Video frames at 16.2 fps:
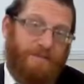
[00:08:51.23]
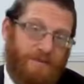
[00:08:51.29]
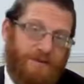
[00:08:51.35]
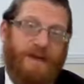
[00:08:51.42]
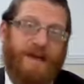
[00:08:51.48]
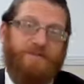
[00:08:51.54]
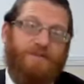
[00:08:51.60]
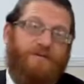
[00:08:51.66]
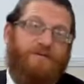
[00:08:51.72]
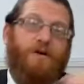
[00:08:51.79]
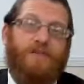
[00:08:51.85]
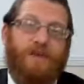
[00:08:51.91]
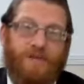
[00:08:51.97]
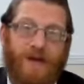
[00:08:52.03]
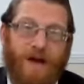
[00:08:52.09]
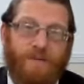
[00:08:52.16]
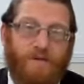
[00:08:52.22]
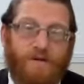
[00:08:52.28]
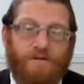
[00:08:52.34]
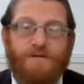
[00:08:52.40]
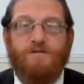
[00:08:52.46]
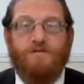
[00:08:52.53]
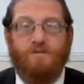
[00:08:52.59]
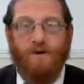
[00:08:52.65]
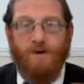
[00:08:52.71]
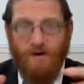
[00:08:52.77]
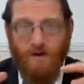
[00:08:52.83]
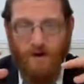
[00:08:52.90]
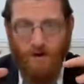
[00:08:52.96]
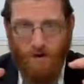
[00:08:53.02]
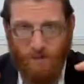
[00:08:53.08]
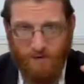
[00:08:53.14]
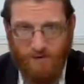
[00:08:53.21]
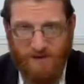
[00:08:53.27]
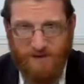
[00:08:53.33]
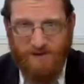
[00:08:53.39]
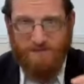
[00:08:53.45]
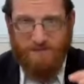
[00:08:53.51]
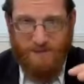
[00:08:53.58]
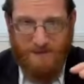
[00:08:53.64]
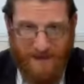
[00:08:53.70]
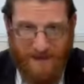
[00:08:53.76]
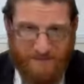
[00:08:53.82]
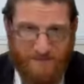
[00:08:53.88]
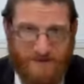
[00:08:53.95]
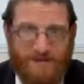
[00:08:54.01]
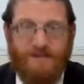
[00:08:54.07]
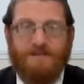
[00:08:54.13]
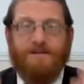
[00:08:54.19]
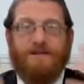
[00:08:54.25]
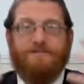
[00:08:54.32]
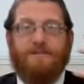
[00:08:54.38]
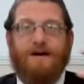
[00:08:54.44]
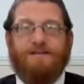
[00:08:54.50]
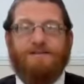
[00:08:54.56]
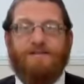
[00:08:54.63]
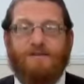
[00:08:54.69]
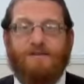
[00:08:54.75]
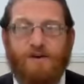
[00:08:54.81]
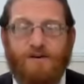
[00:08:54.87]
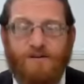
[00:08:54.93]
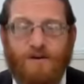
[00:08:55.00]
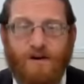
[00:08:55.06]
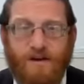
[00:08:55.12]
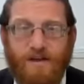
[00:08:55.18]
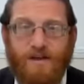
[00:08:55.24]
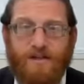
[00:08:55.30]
It began before that with Avraham Avinu, but when the Yidden became Yidden on Matan Torah,